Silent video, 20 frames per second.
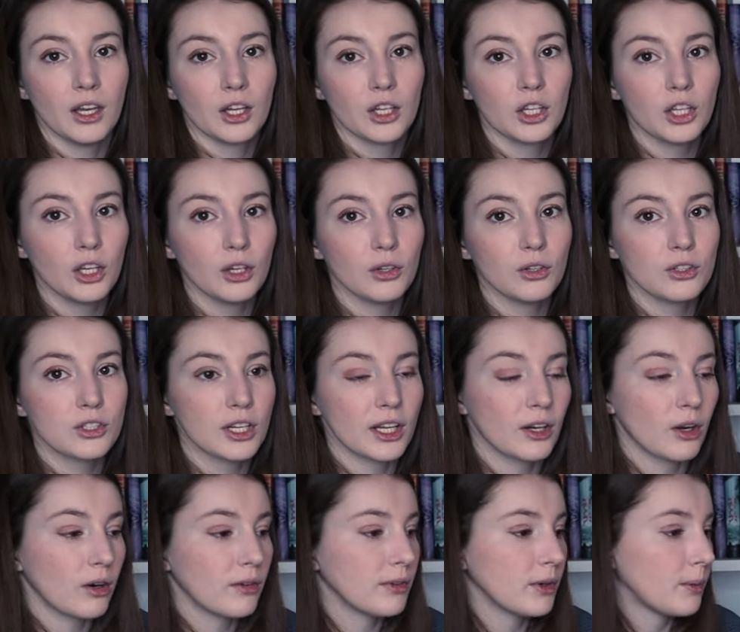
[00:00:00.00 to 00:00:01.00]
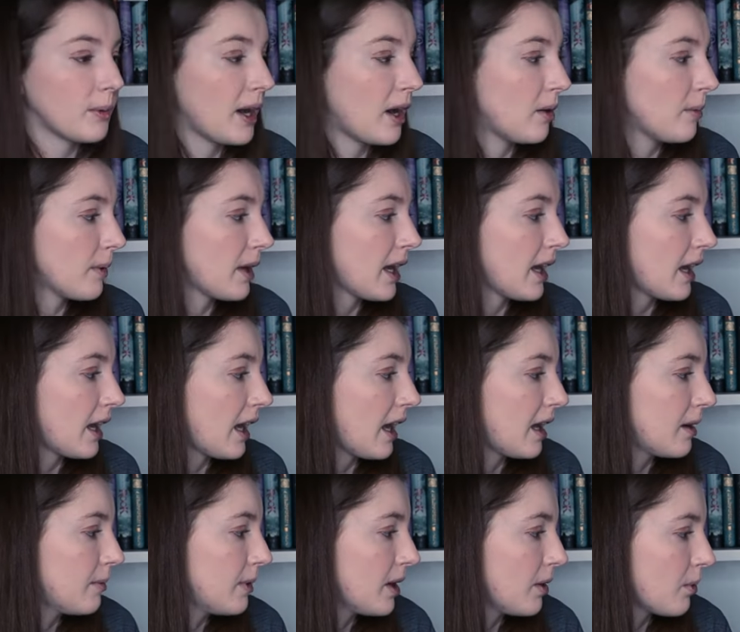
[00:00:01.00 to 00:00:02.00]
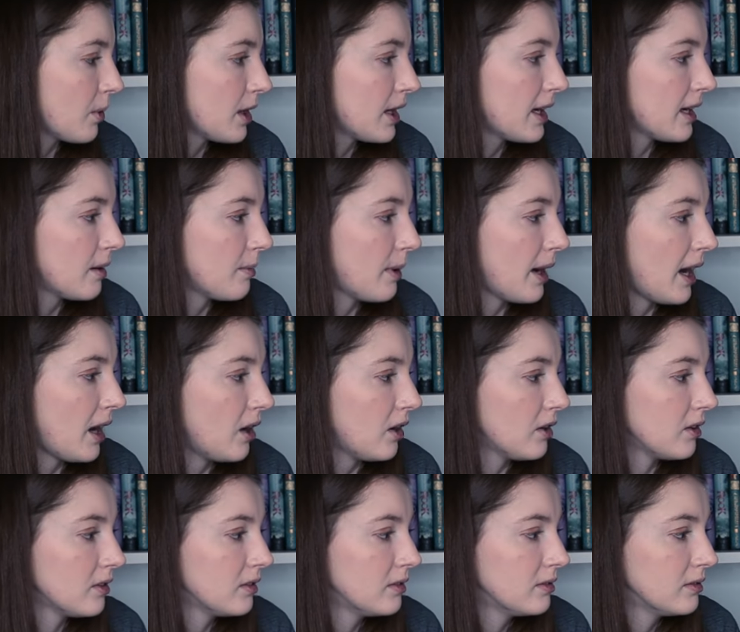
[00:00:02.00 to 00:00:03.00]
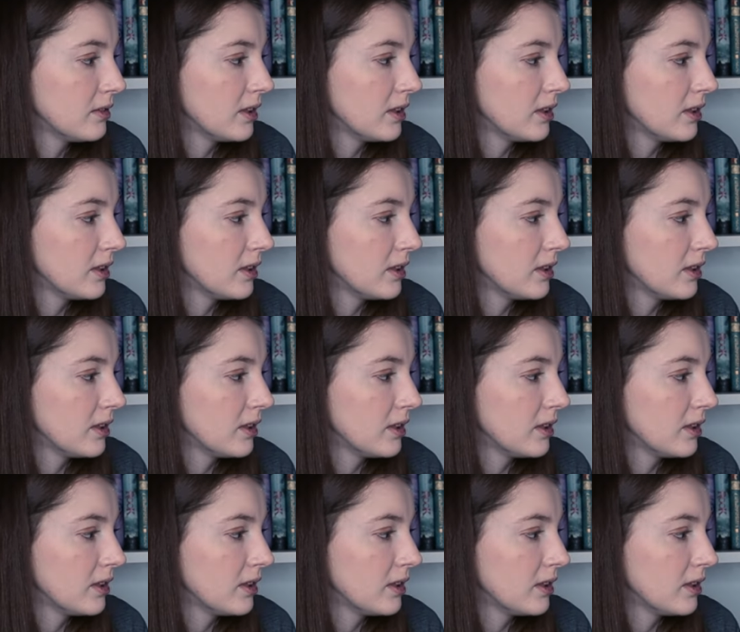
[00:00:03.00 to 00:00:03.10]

huge and overwhelming and be worried about,